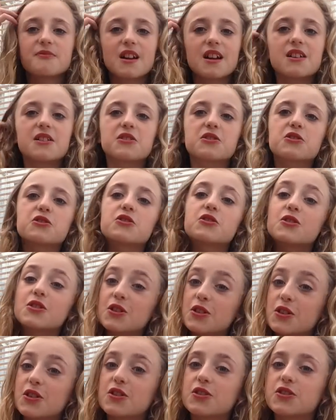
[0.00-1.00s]
and it's a
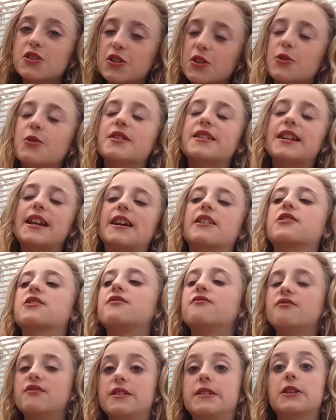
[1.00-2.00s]
shoot shoot
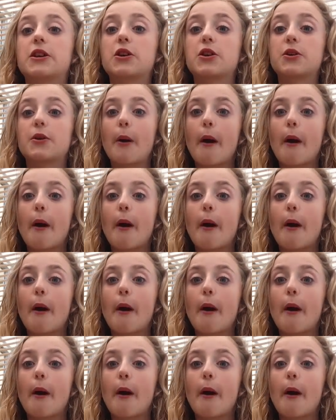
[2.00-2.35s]
selection video.